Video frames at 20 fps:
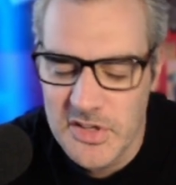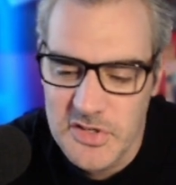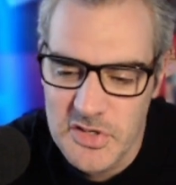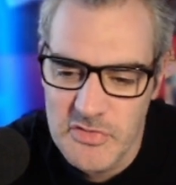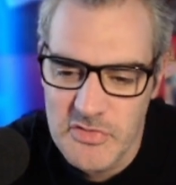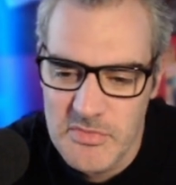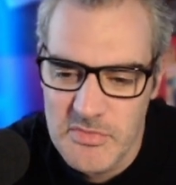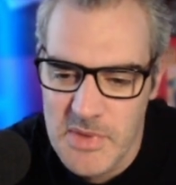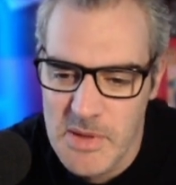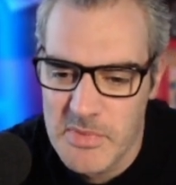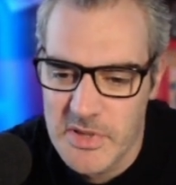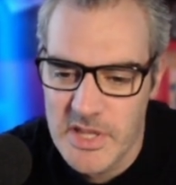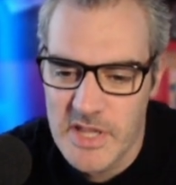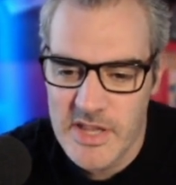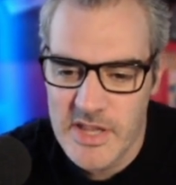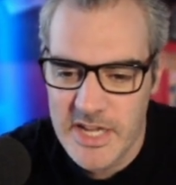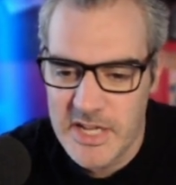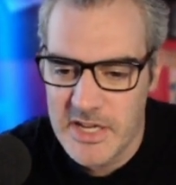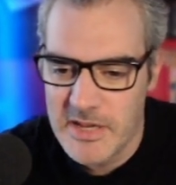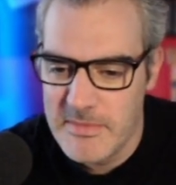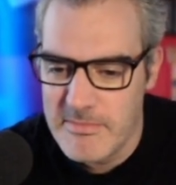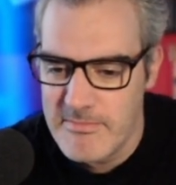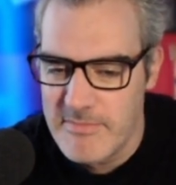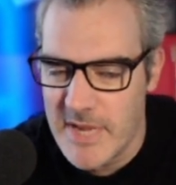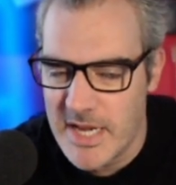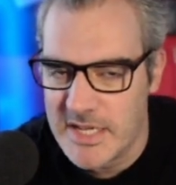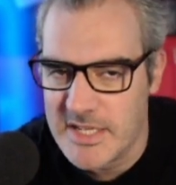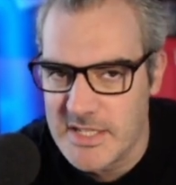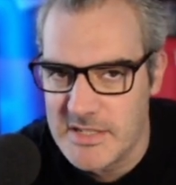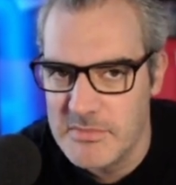do remember that they can
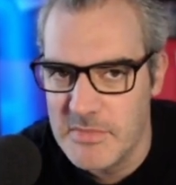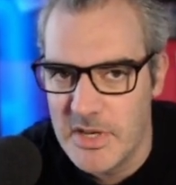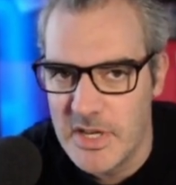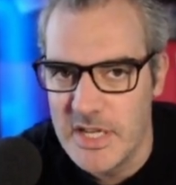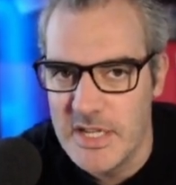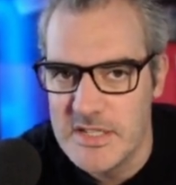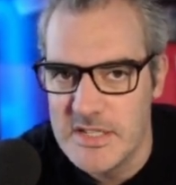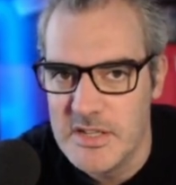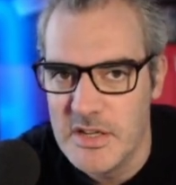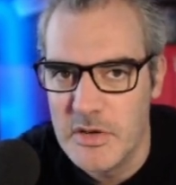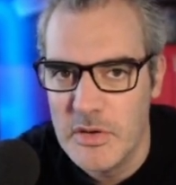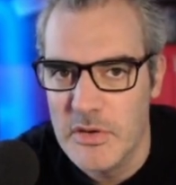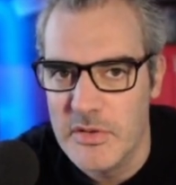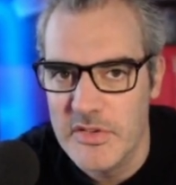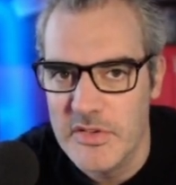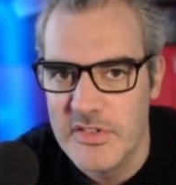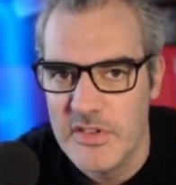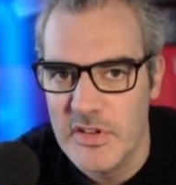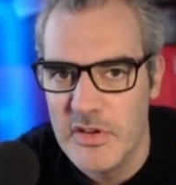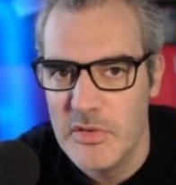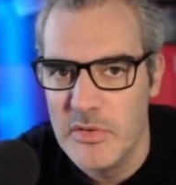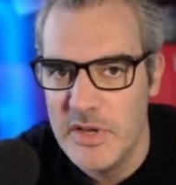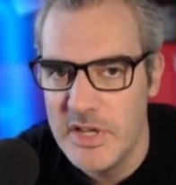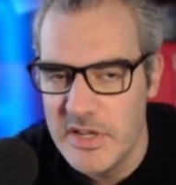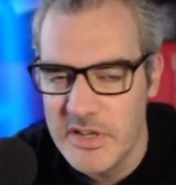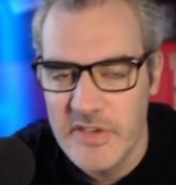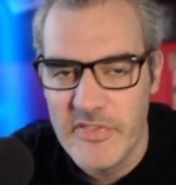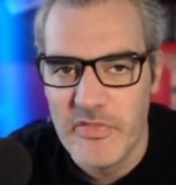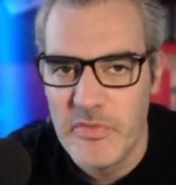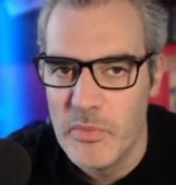maximize a console in a
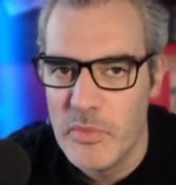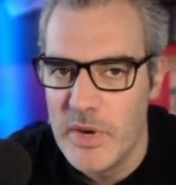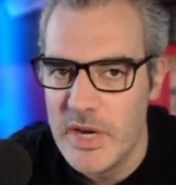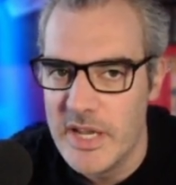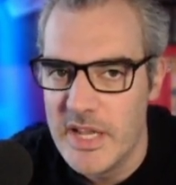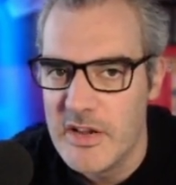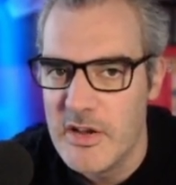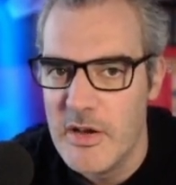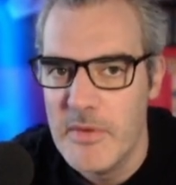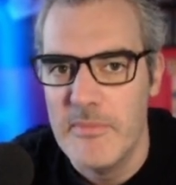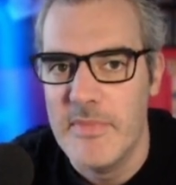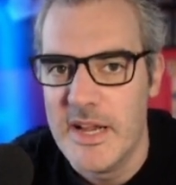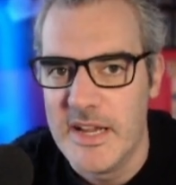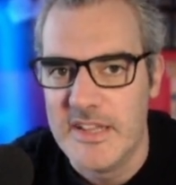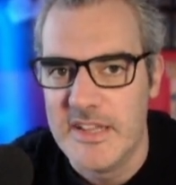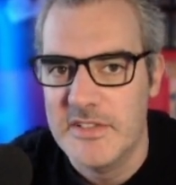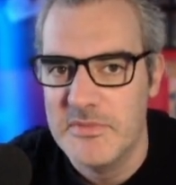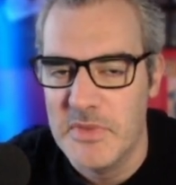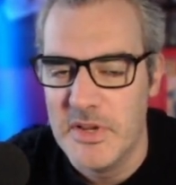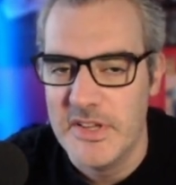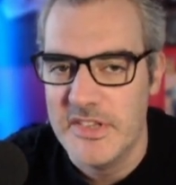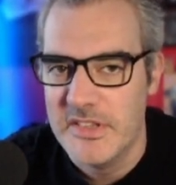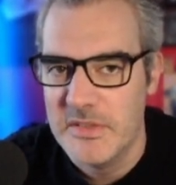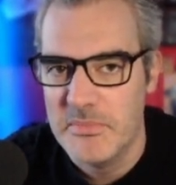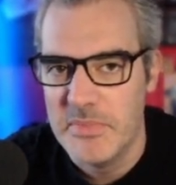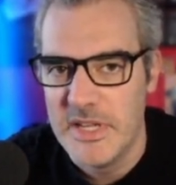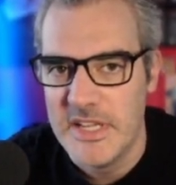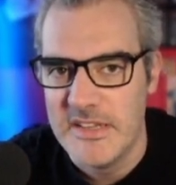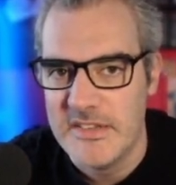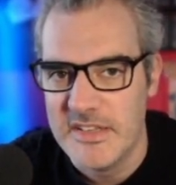different way. They can't maximize the
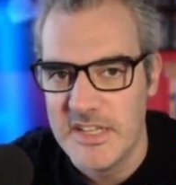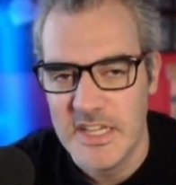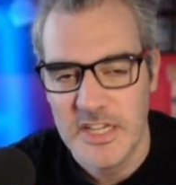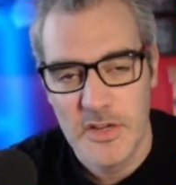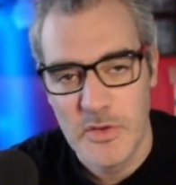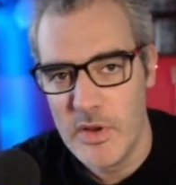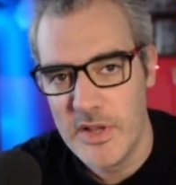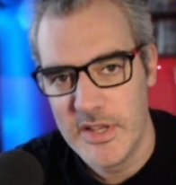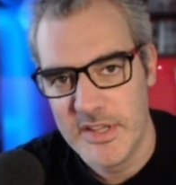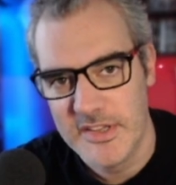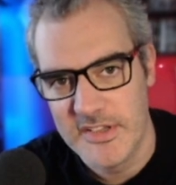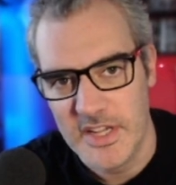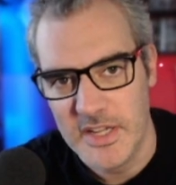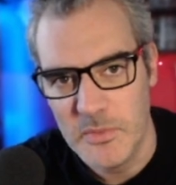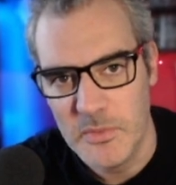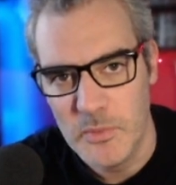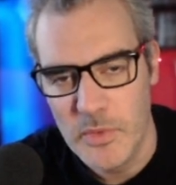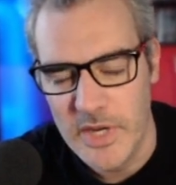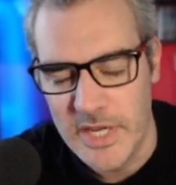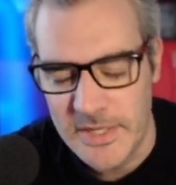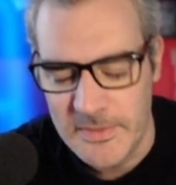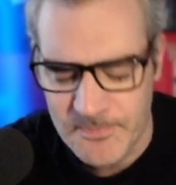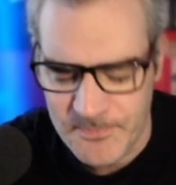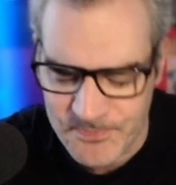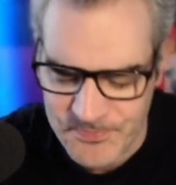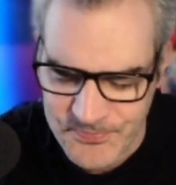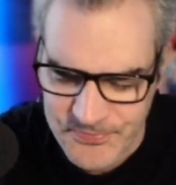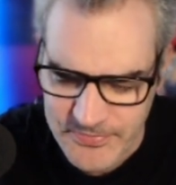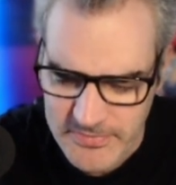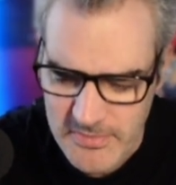PC in quite the same way,
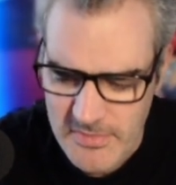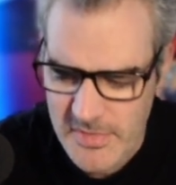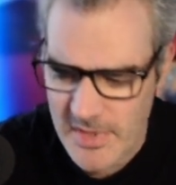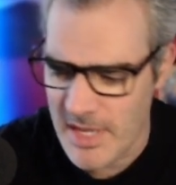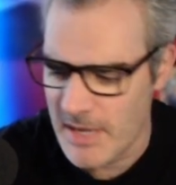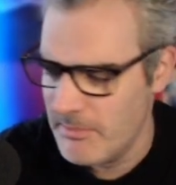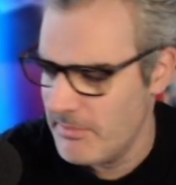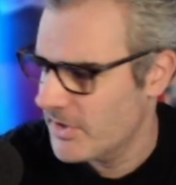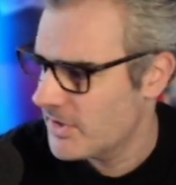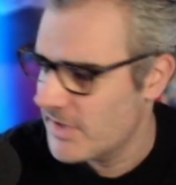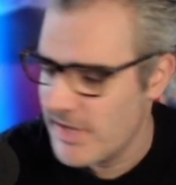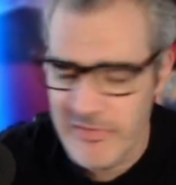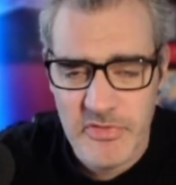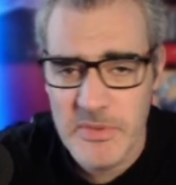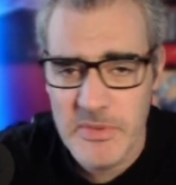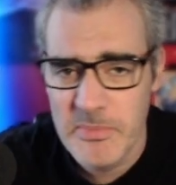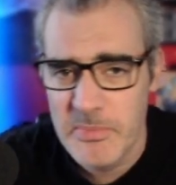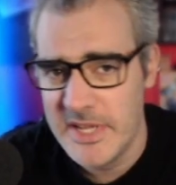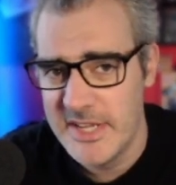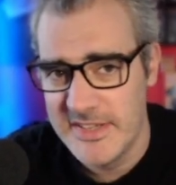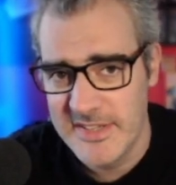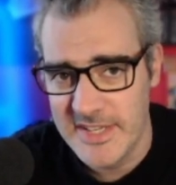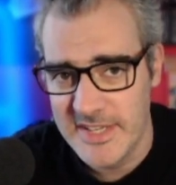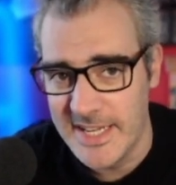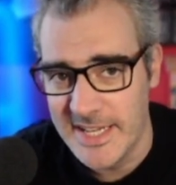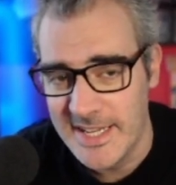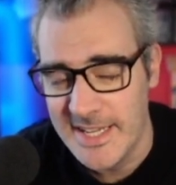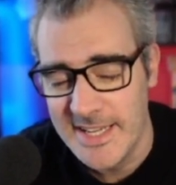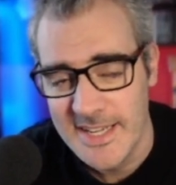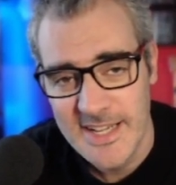because every
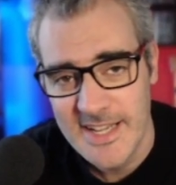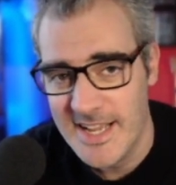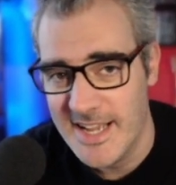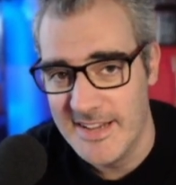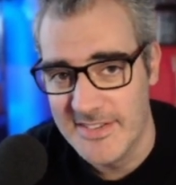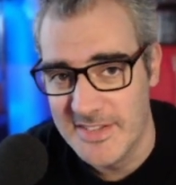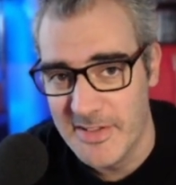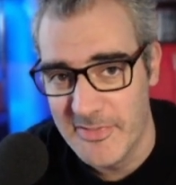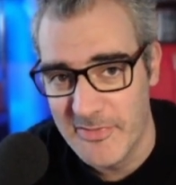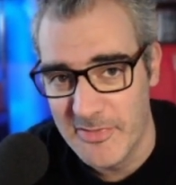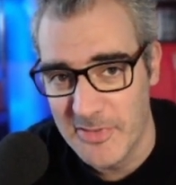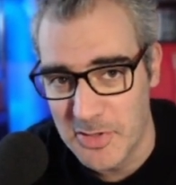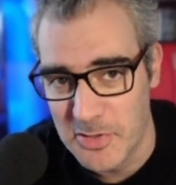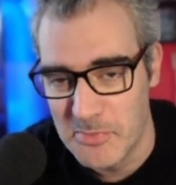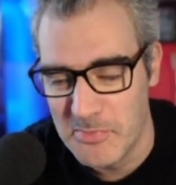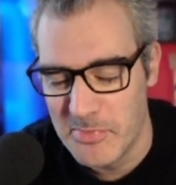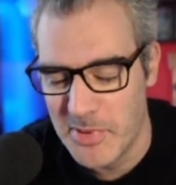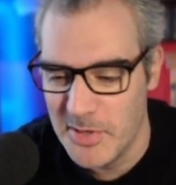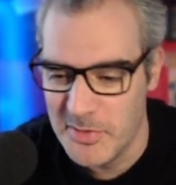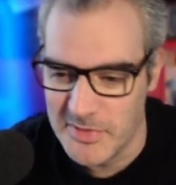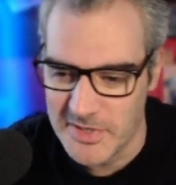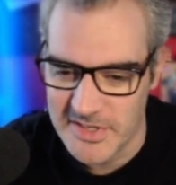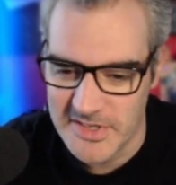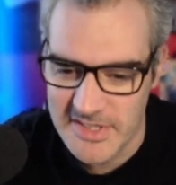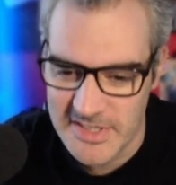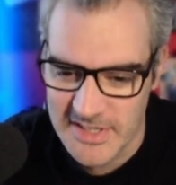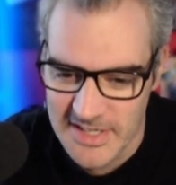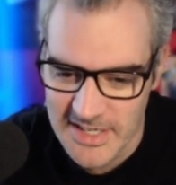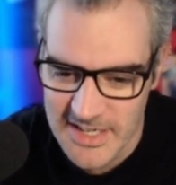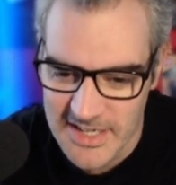PC has different components.